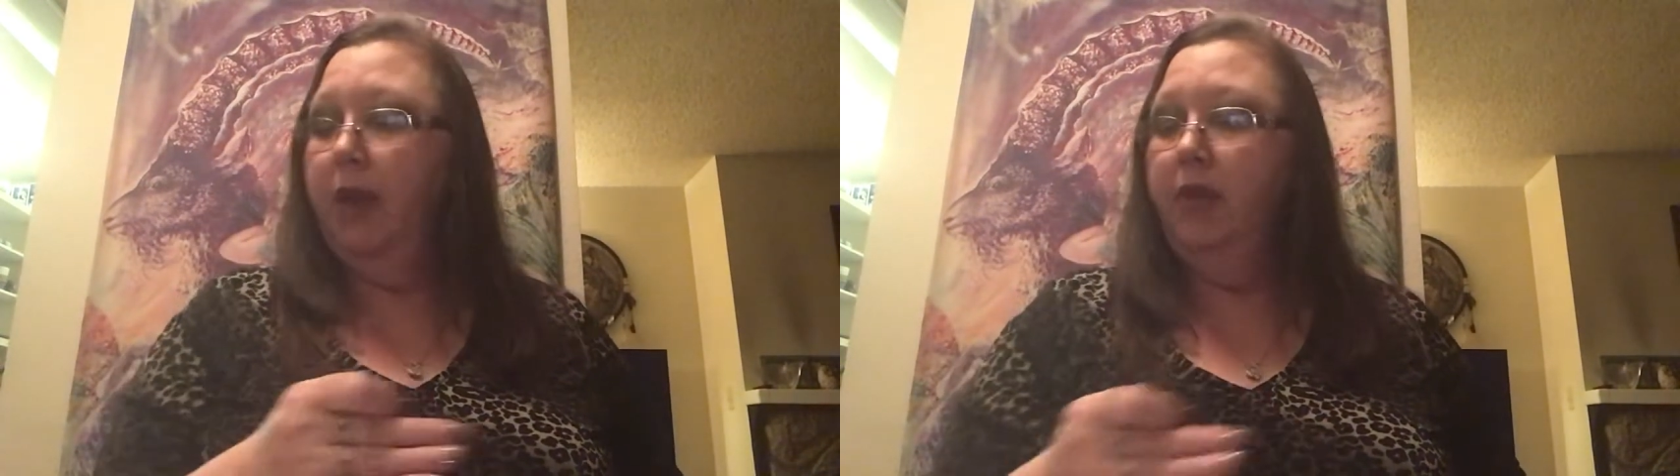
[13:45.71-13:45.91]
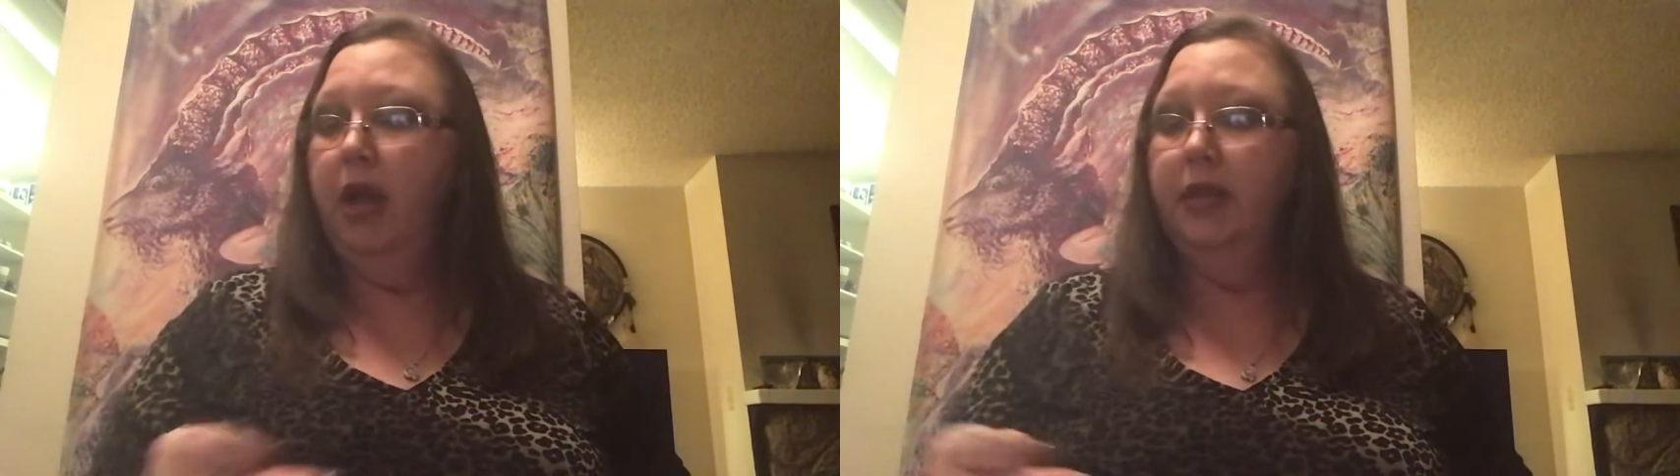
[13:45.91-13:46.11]

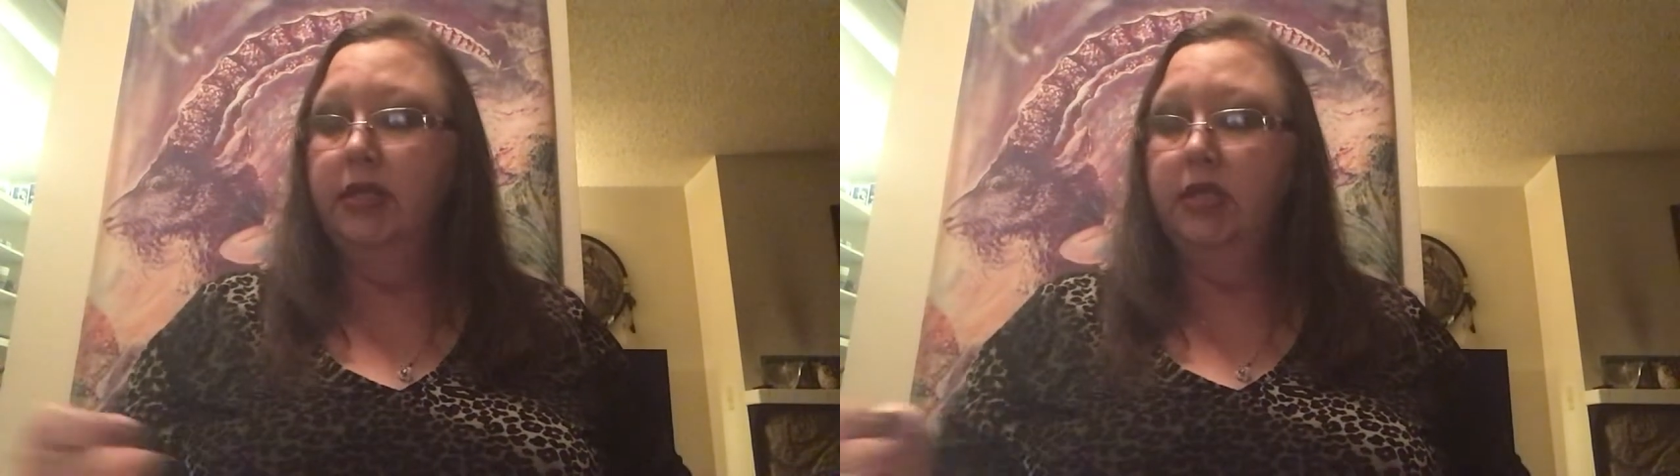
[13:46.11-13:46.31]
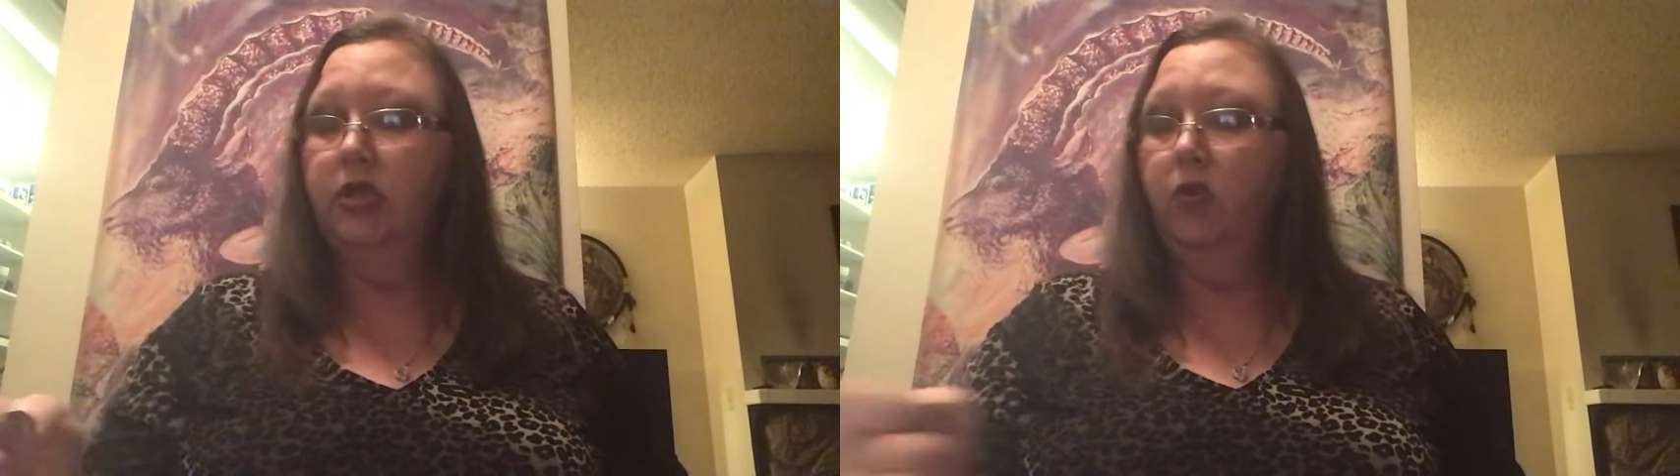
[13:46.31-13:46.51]
I'm not
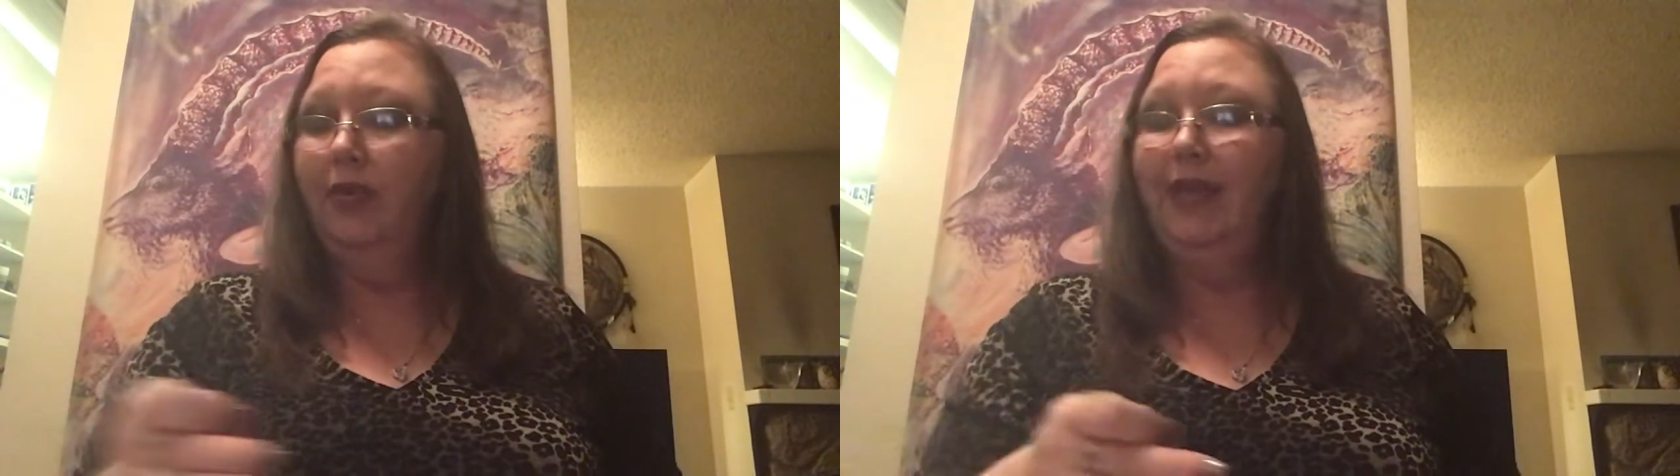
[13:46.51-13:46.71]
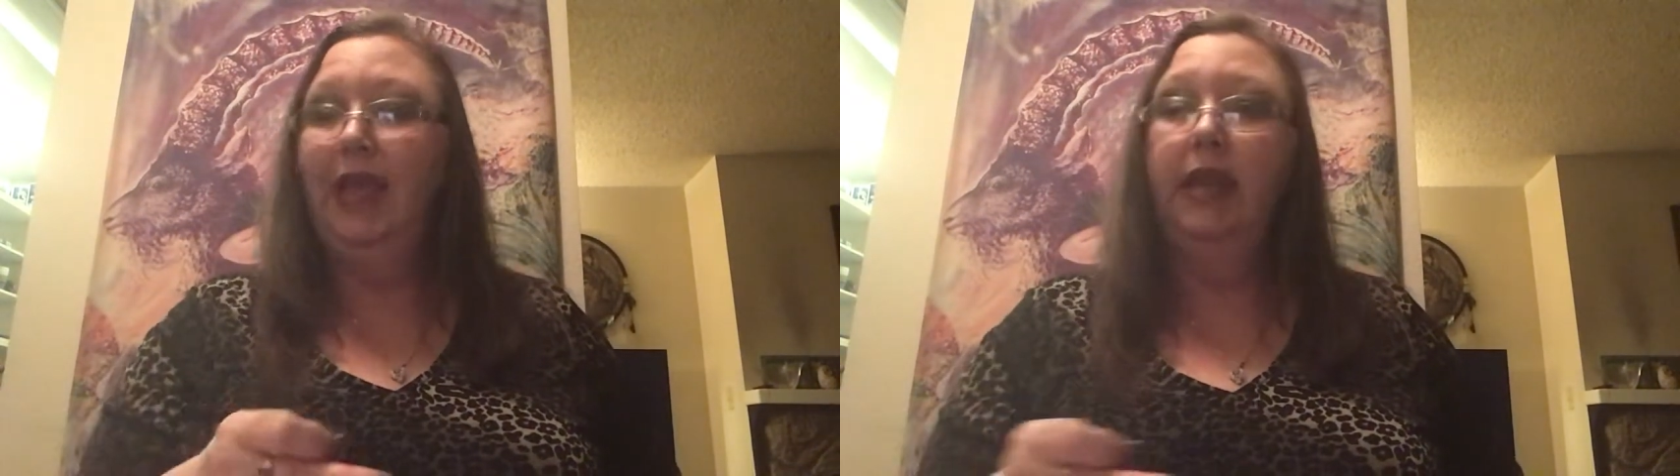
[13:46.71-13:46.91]

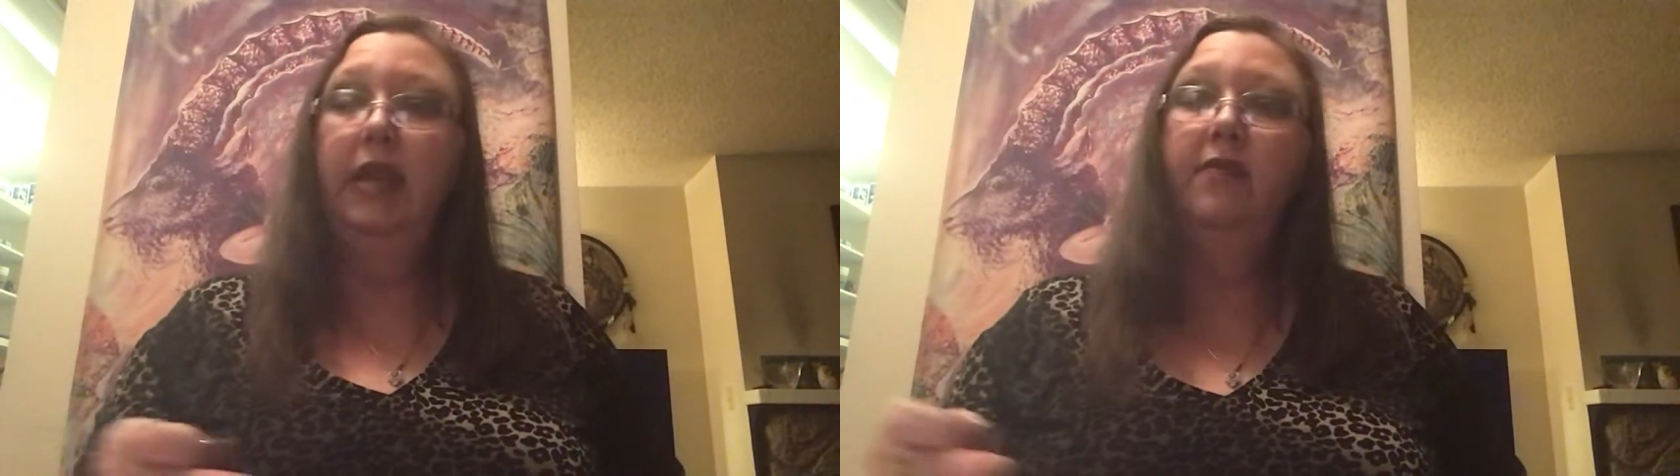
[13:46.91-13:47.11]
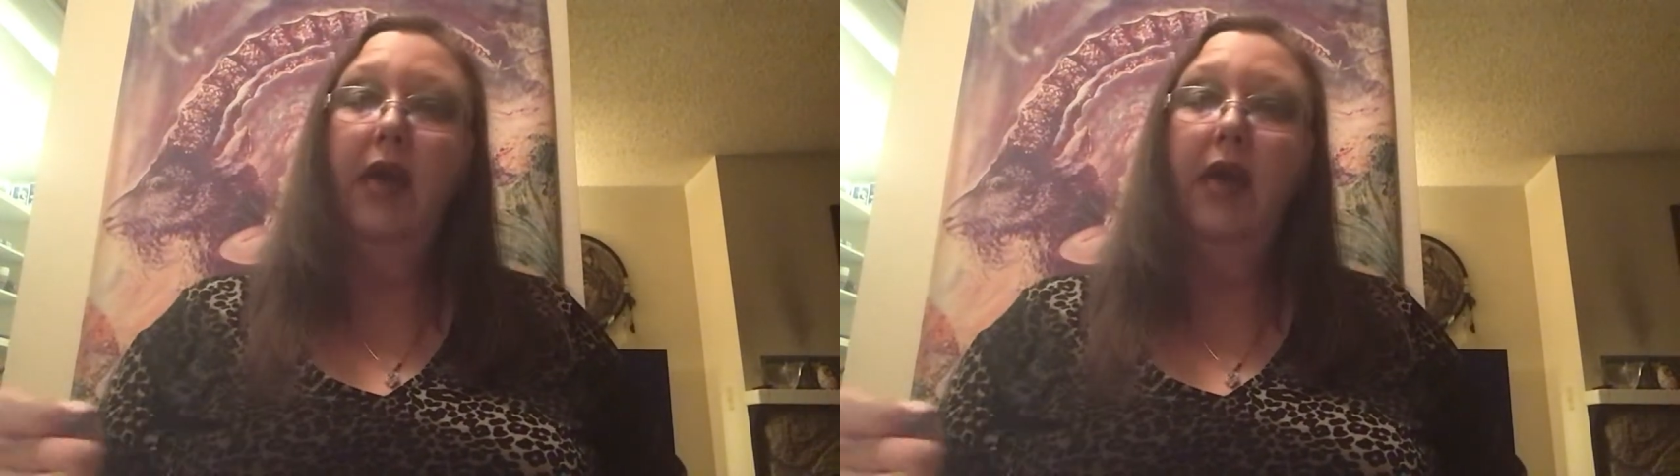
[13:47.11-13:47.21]
necessarily getting